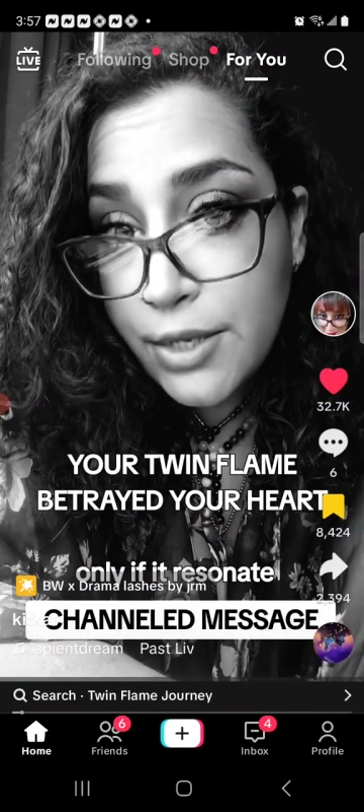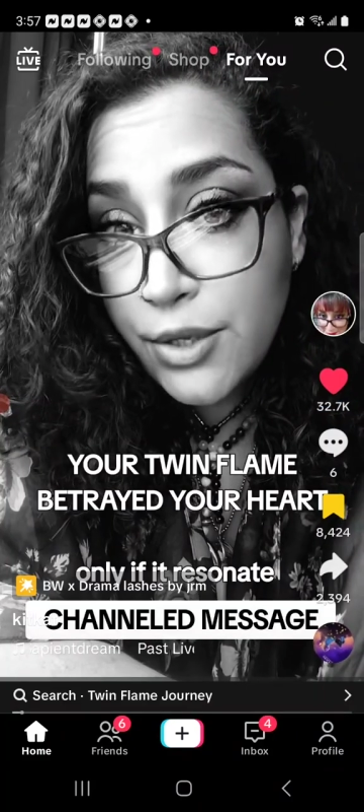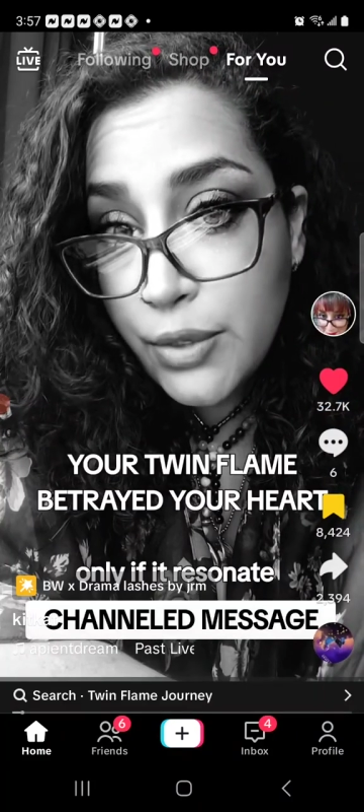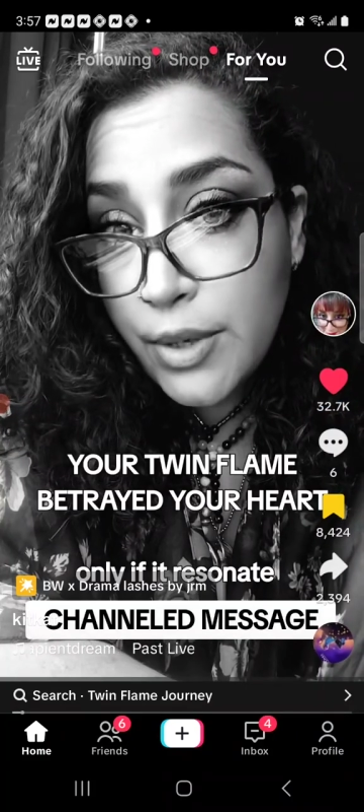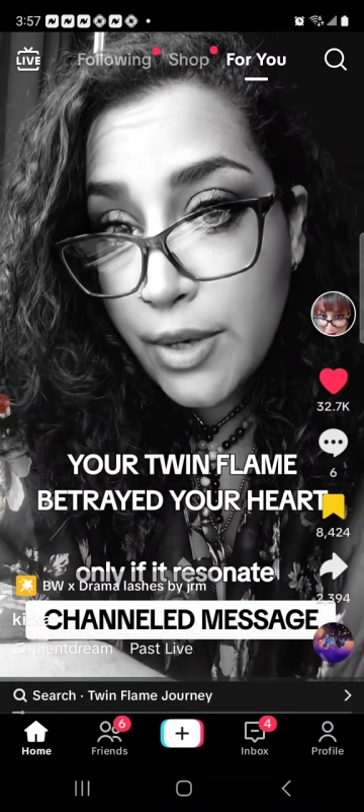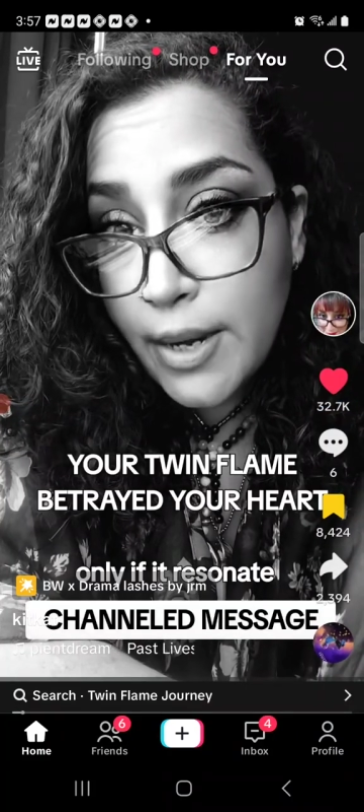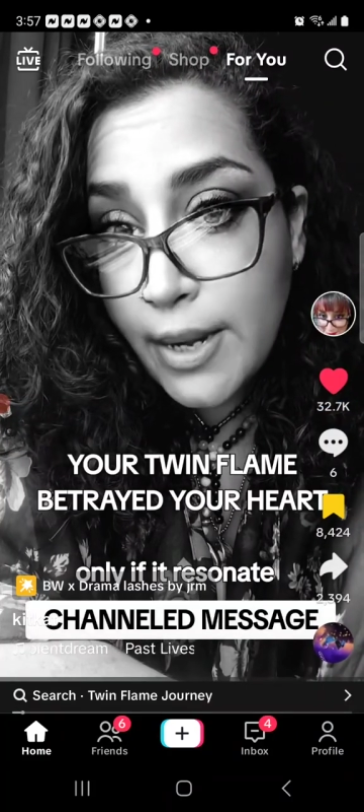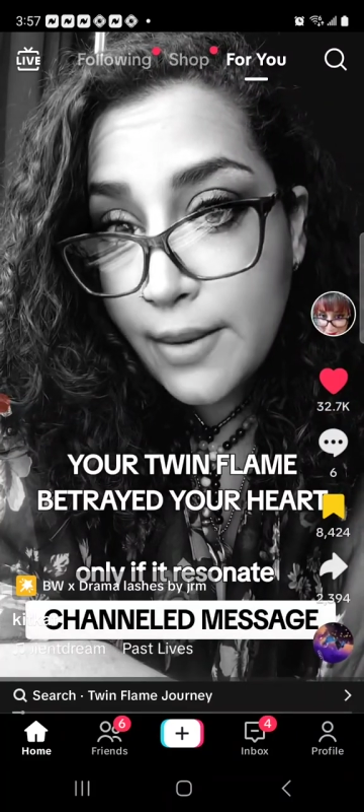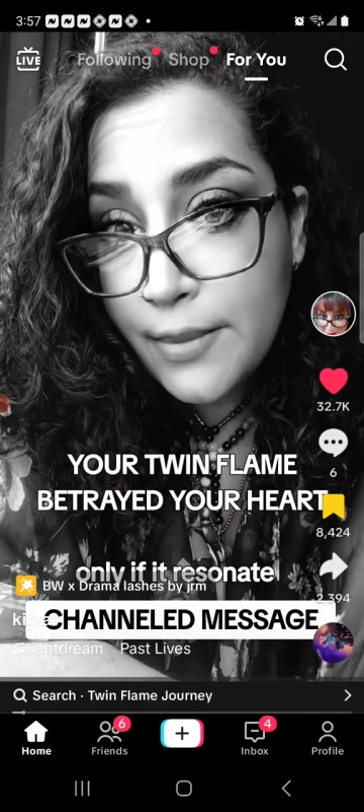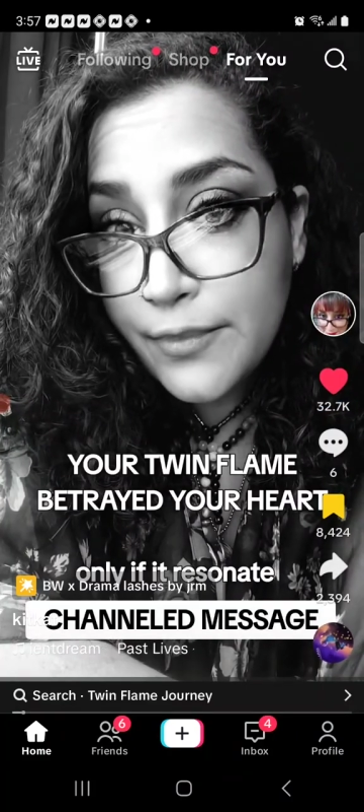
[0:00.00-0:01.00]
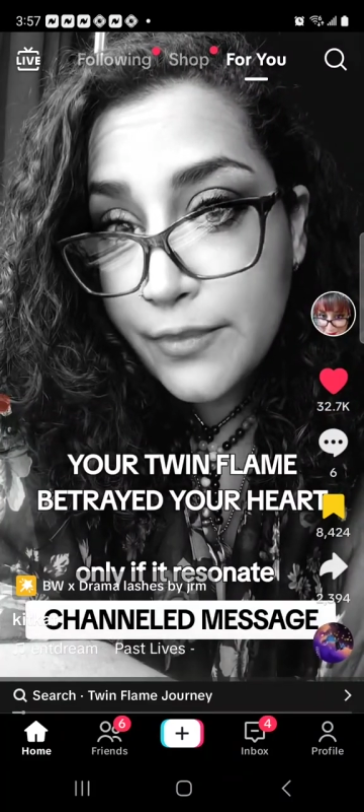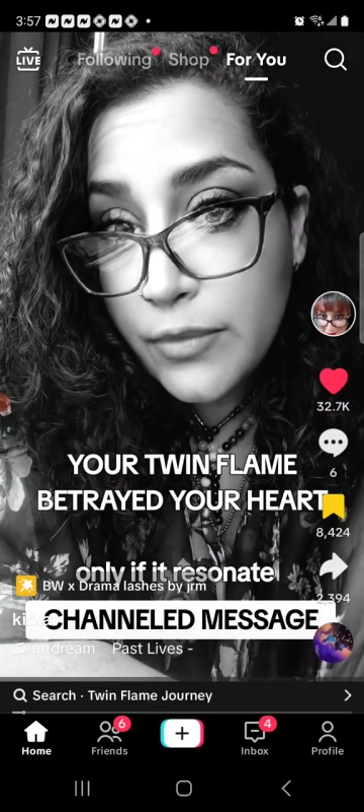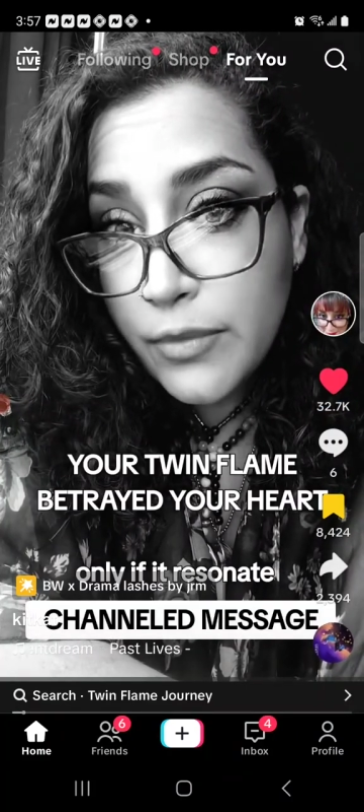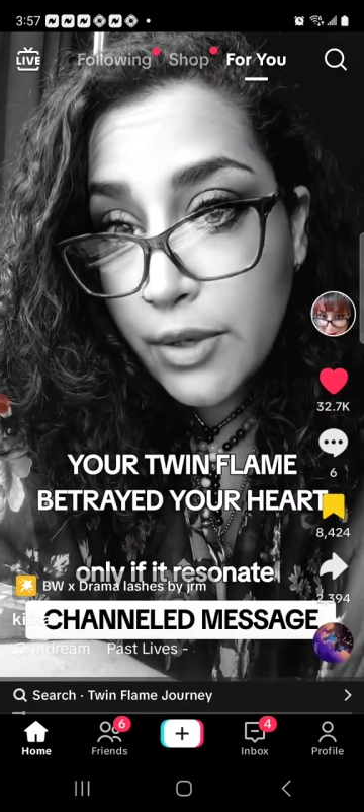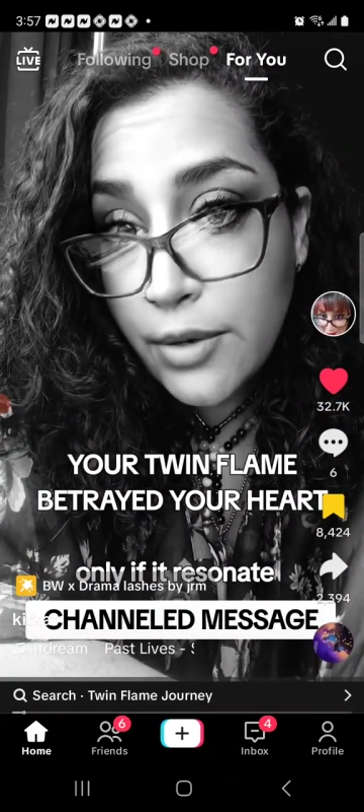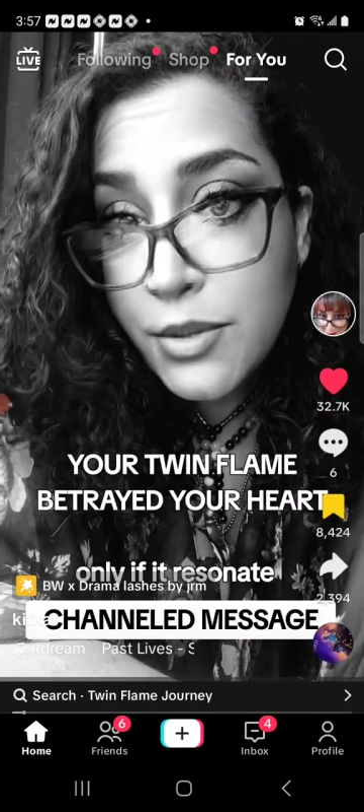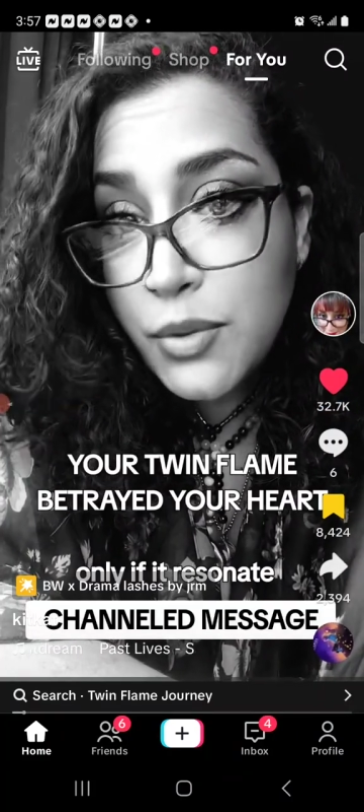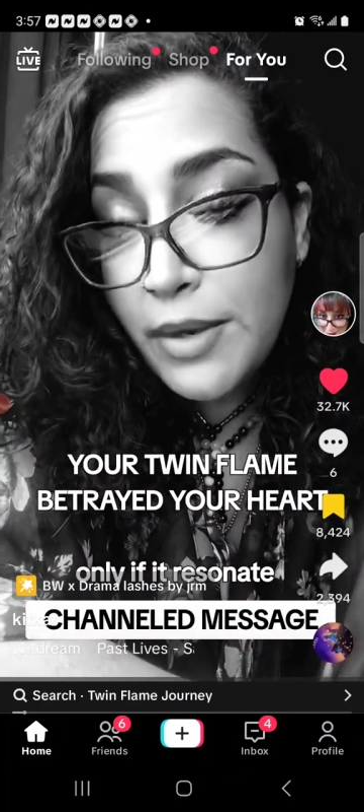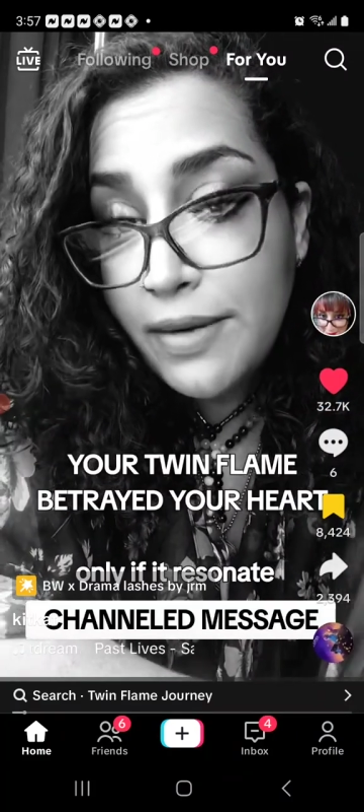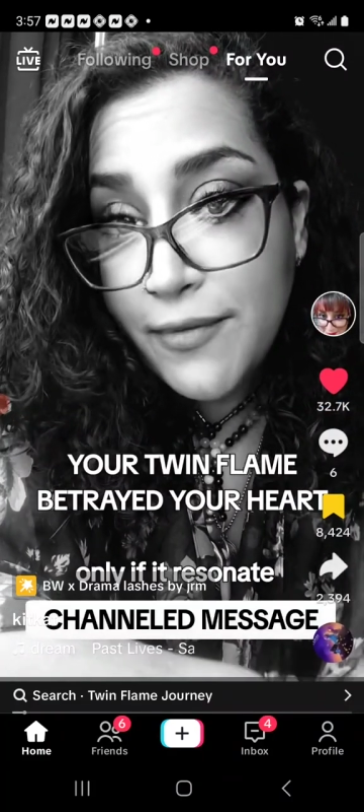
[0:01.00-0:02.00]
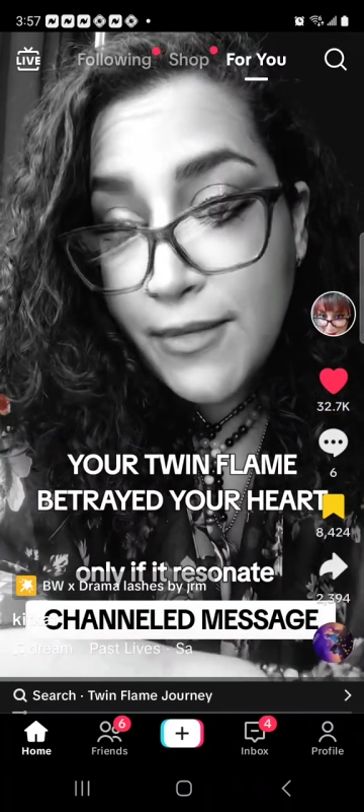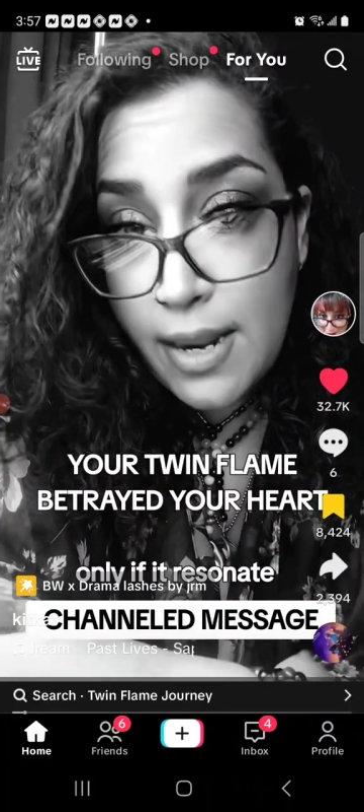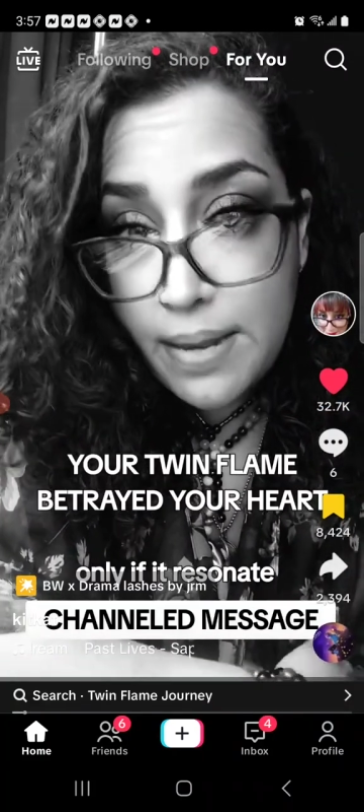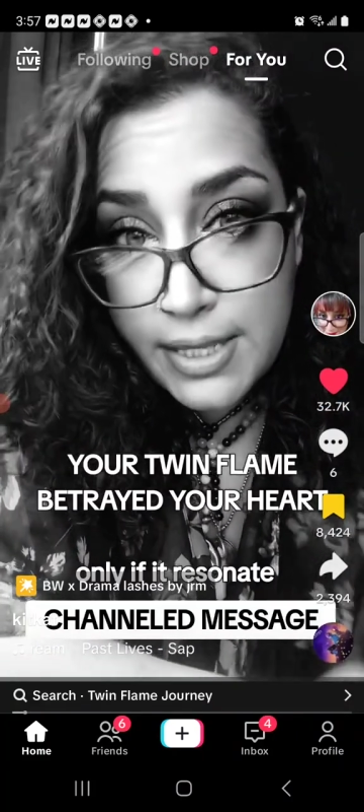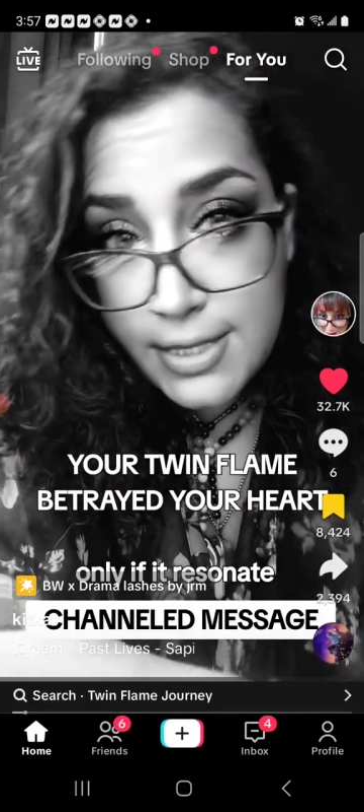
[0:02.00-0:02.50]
did you dirty. Your twin flame